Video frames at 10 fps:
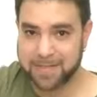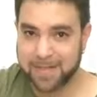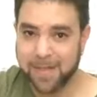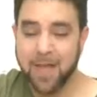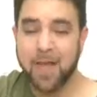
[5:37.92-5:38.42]

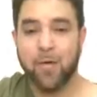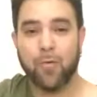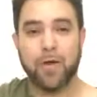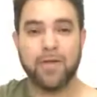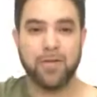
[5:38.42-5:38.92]
See?
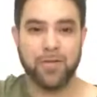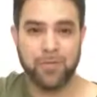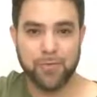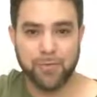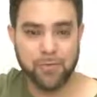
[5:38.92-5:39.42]
When
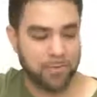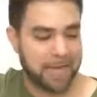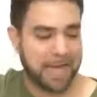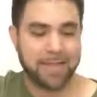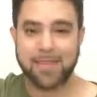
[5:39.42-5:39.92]
you
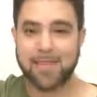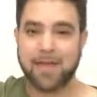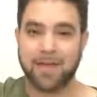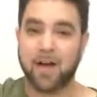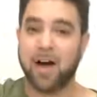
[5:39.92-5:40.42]
add
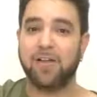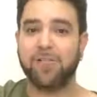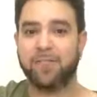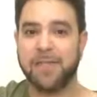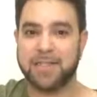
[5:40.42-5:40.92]
that
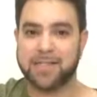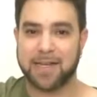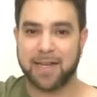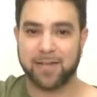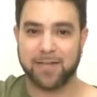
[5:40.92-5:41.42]
offbeat
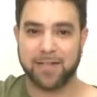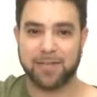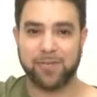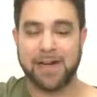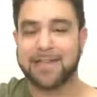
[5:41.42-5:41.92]
sound, it
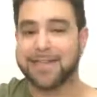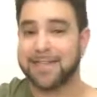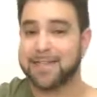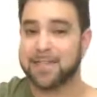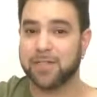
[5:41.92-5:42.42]
creates
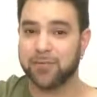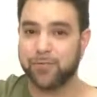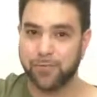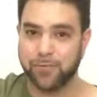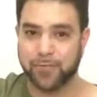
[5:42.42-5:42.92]
instant
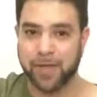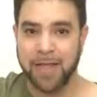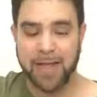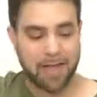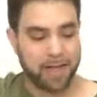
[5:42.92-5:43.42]
groove.
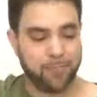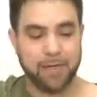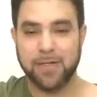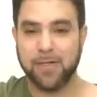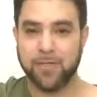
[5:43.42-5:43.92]
And
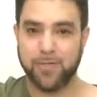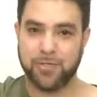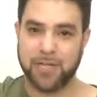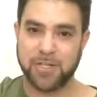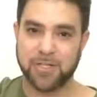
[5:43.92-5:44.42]
when you
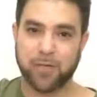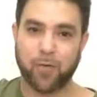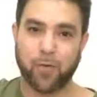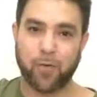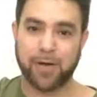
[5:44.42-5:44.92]
change the
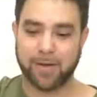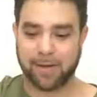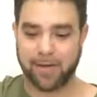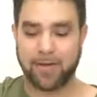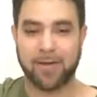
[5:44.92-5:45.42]
chord
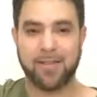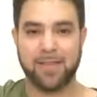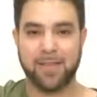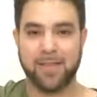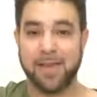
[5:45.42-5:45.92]
on
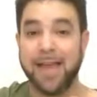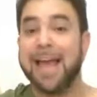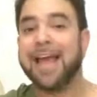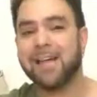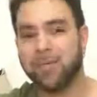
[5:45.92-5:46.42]
the
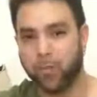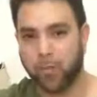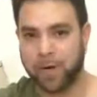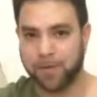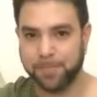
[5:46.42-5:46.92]
and
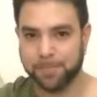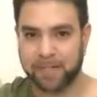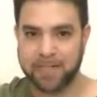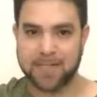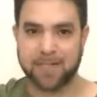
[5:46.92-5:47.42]
1
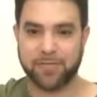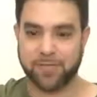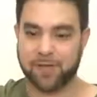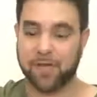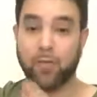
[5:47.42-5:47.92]
instead
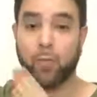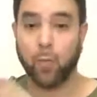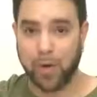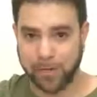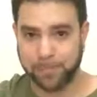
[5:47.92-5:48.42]
of on the
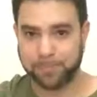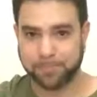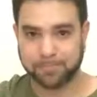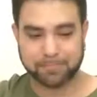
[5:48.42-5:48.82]
1,